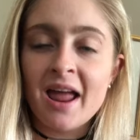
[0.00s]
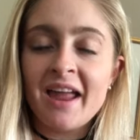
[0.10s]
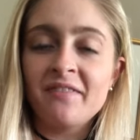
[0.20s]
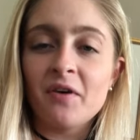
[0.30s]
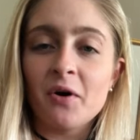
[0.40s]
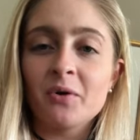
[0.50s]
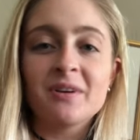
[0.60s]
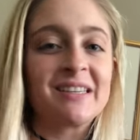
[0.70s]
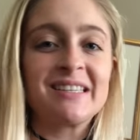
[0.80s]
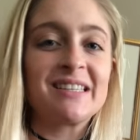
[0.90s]
Hey
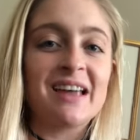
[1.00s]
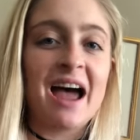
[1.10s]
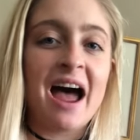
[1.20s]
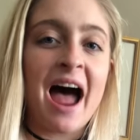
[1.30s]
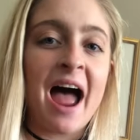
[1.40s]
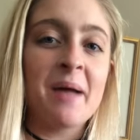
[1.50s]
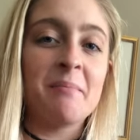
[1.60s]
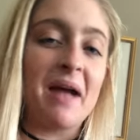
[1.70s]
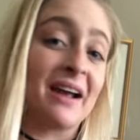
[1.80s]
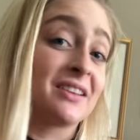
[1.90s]
folks, I am
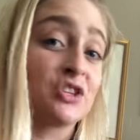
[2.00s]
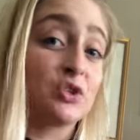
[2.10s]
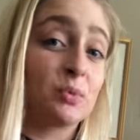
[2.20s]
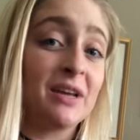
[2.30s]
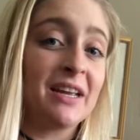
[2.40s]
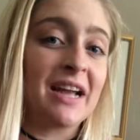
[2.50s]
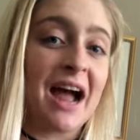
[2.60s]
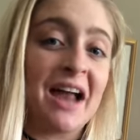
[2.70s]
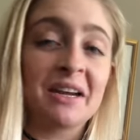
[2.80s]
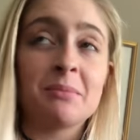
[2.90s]
back this week
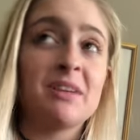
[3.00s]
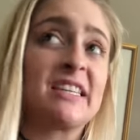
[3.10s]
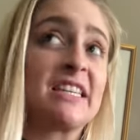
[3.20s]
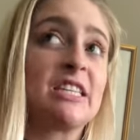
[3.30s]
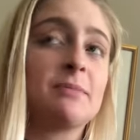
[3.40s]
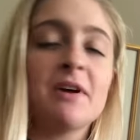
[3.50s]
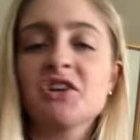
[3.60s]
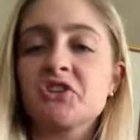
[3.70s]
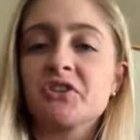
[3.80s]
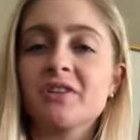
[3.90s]
on Kaminski
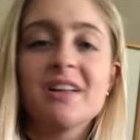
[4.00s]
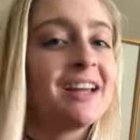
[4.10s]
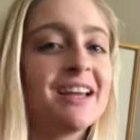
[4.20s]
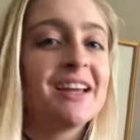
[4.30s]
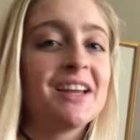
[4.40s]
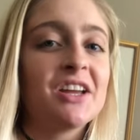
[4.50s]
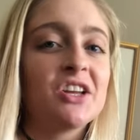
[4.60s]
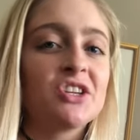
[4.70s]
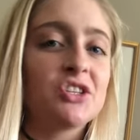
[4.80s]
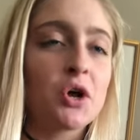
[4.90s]
Special.
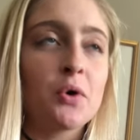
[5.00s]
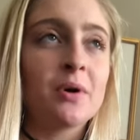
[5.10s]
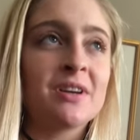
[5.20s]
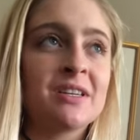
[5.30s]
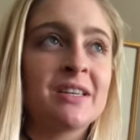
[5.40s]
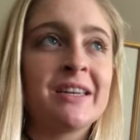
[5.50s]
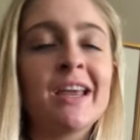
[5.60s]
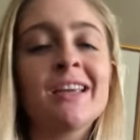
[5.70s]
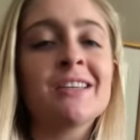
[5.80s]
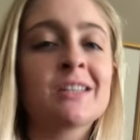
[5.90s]
So
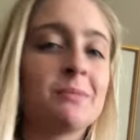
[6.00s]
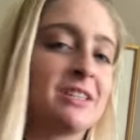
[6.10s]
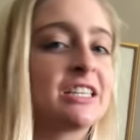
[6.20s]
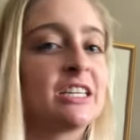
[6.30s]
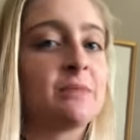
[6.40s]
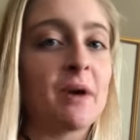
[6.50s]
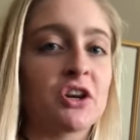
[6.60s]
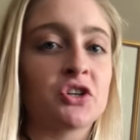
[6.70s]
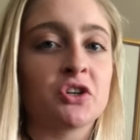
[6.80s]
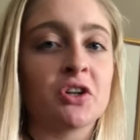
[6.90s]
today's Kaminski
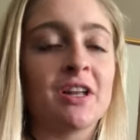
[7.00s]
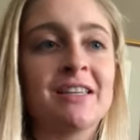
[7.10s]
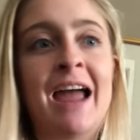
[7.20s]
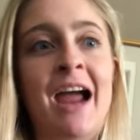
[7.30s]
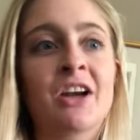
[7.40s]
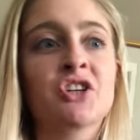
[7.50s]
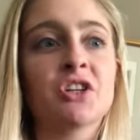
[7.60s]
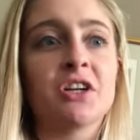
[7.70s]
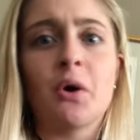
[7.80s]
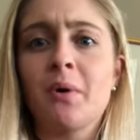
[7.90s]
Special is
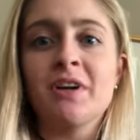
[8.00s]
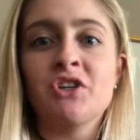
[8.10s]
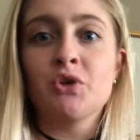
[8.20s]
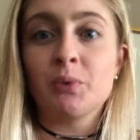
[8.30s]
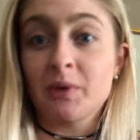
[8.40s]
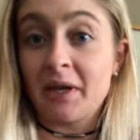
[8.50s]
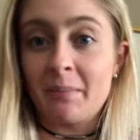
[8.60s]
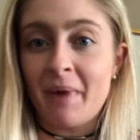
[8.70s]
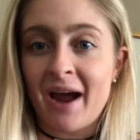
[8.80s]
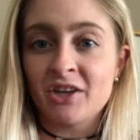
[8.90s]
actually going to
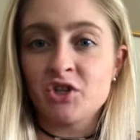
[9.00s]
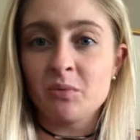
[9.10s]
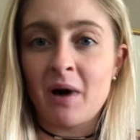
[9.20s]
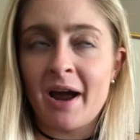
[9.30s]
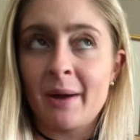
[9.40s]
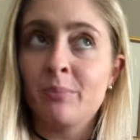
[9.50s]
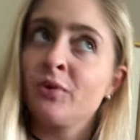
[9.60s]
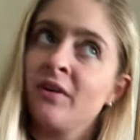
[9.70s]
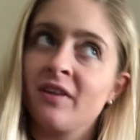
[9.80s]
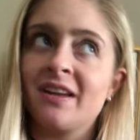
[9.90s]
relate back to my
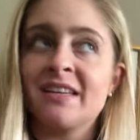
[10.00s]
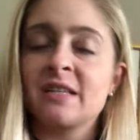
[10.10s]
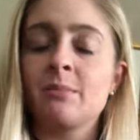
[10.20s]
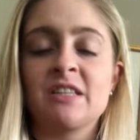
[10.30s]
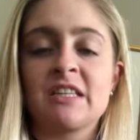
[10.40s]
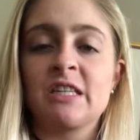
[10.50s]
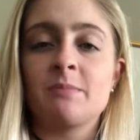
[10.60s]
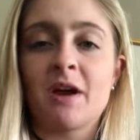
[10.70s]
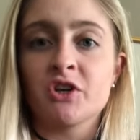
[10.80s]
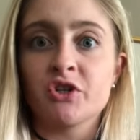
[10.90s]
previous Kaminski
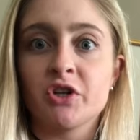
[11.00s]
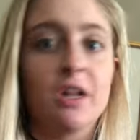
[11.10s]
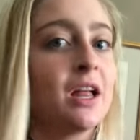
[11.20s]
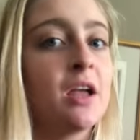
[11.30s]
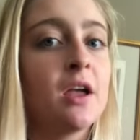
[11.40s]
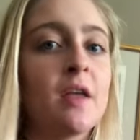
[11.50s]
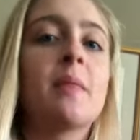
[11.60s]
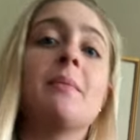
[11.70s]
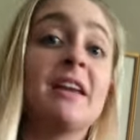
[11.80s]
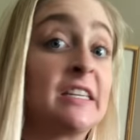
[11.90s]
Special,
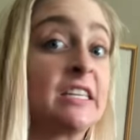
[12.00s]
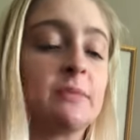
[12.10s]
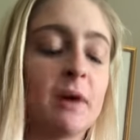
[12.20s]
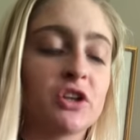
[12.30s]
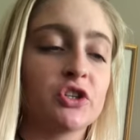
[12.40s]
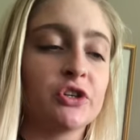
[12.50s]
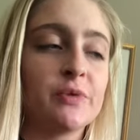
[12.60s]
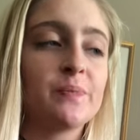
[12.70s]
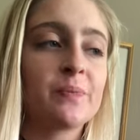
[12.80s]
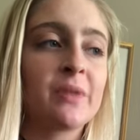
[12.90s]
the Macy's Special.